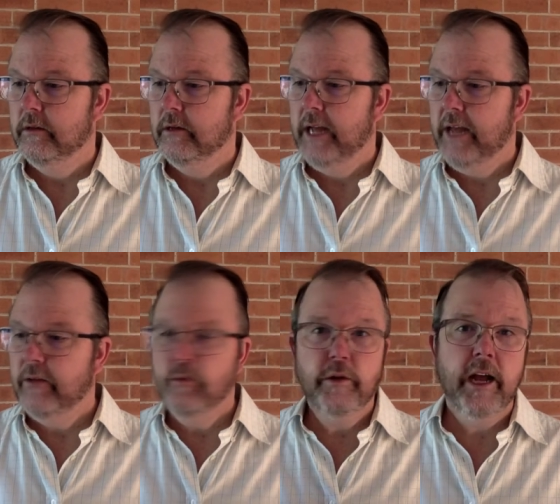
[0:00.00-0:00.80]
Heaven
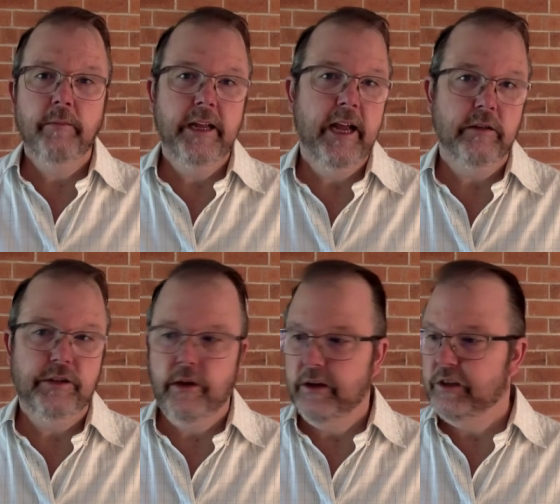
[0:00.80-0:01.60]
will come down,
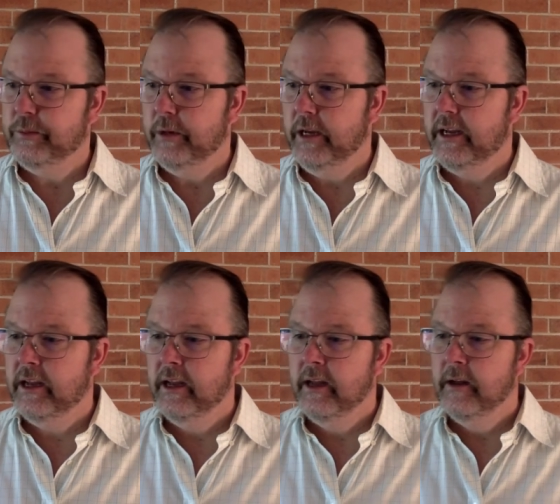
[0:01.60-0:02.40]
so to speak,
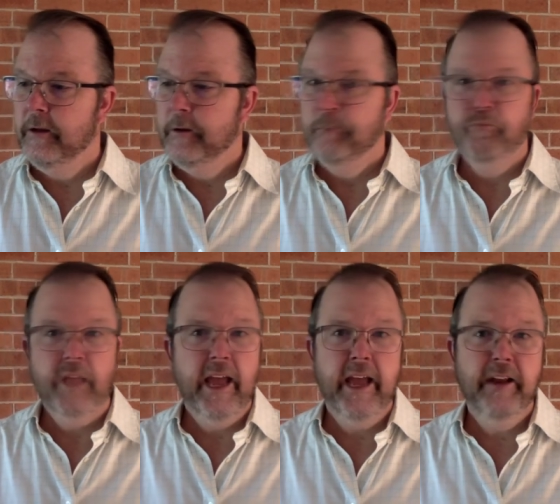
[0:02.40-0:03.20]

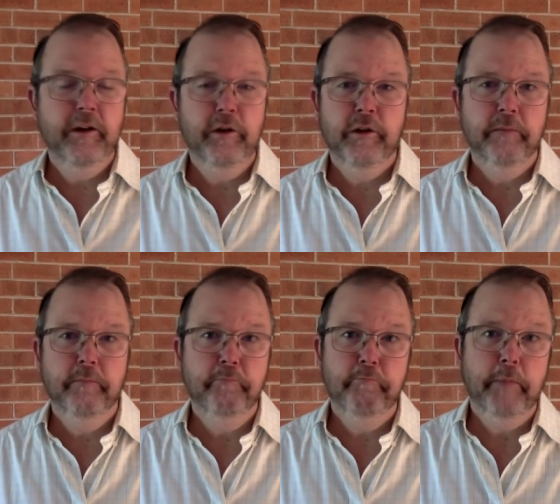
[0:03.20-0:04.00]
and
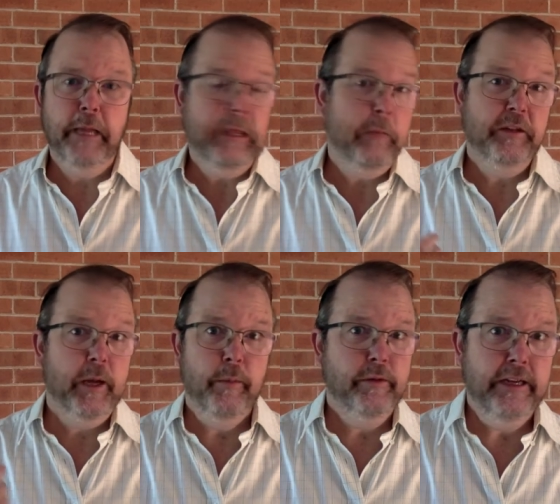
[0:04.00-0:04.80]
and then we say,
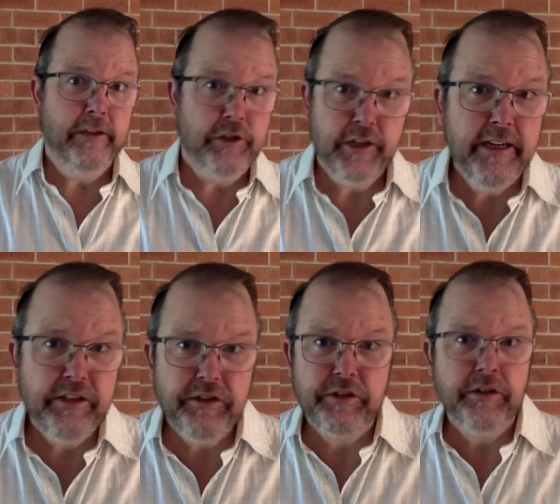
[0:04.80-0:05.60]
but in
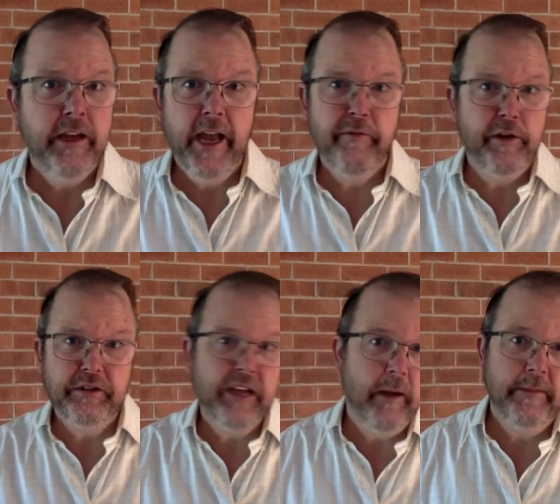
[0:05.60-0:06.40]
Jesus, heaven has
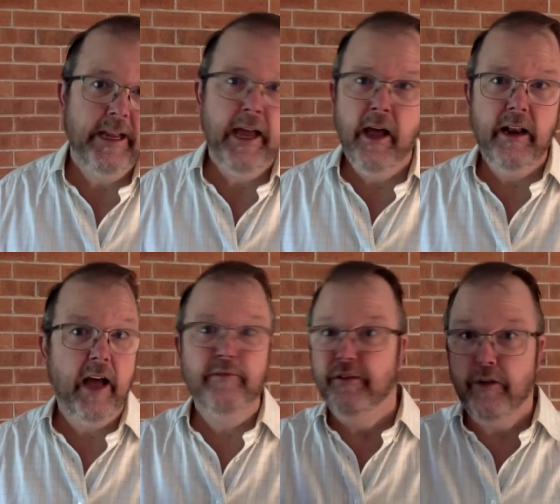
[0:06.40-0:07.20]
come down, love
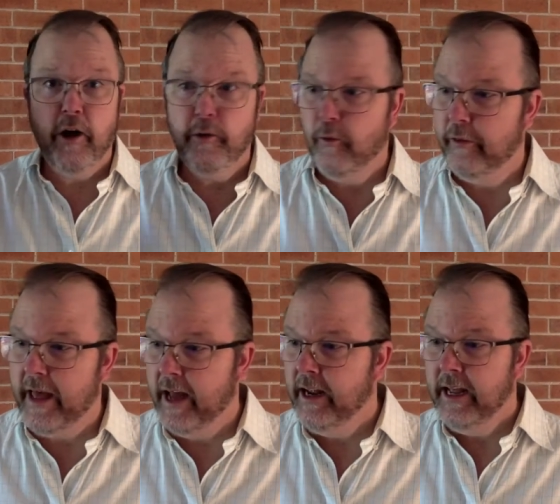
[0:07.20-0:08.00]
divine, all
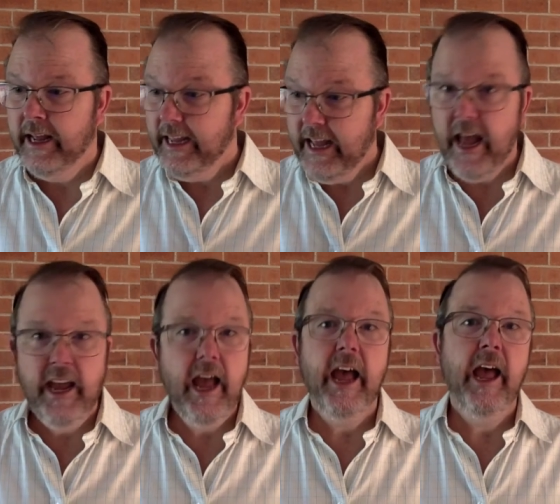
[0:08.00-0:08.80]
that. Yeah,
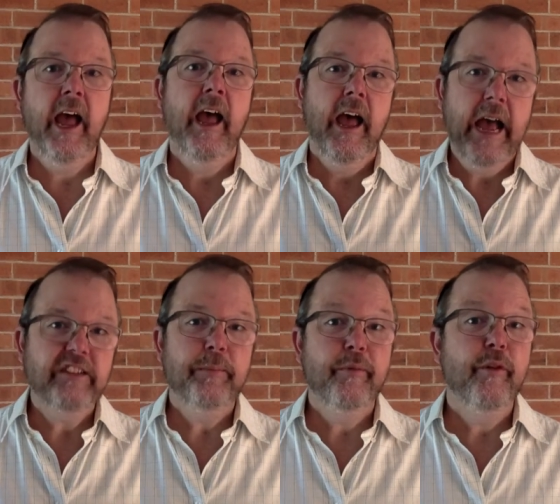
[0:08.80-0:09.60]
yeah, as a
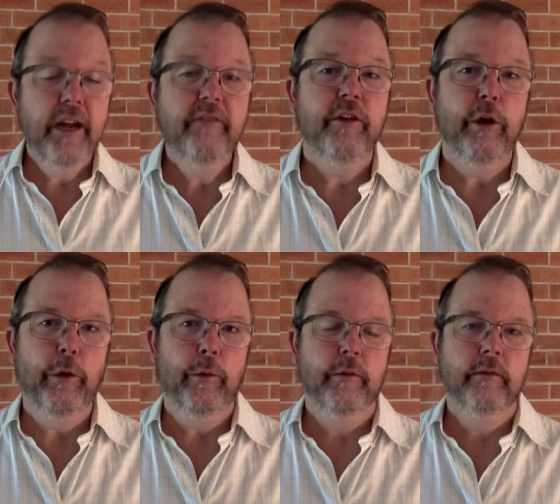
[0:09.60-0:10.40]
preview.
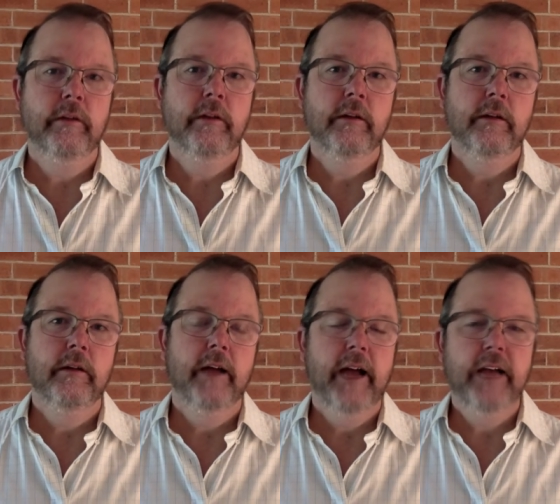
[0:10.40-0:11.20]

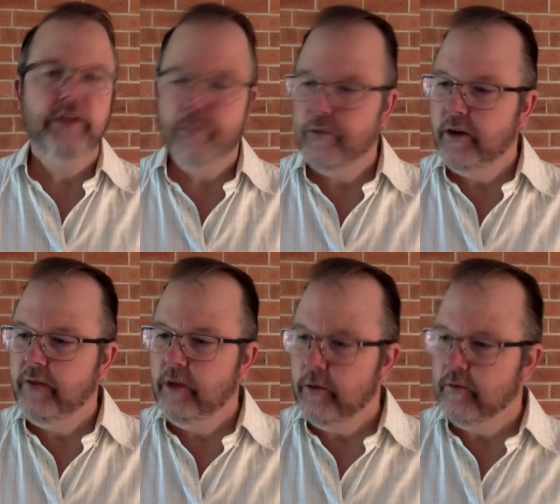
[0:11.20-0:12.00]
As a
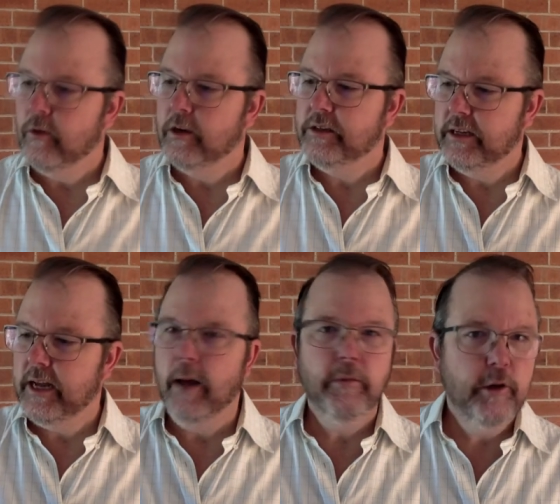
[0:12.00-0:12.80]
preview of what is to
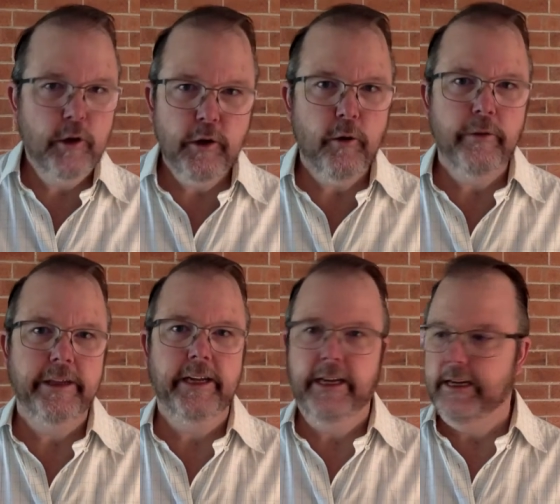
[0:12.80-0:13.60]
come. Look at all
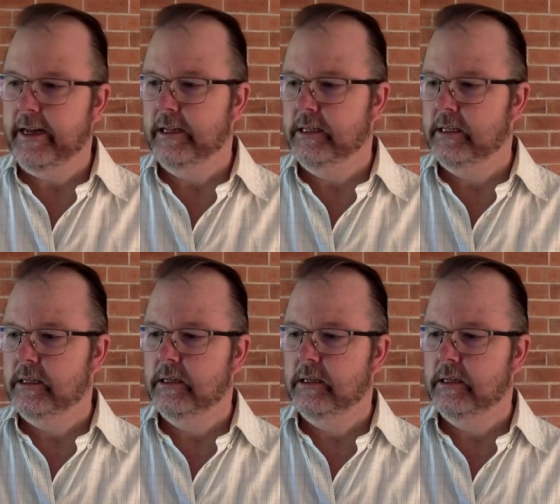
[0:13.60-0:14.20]
that he does.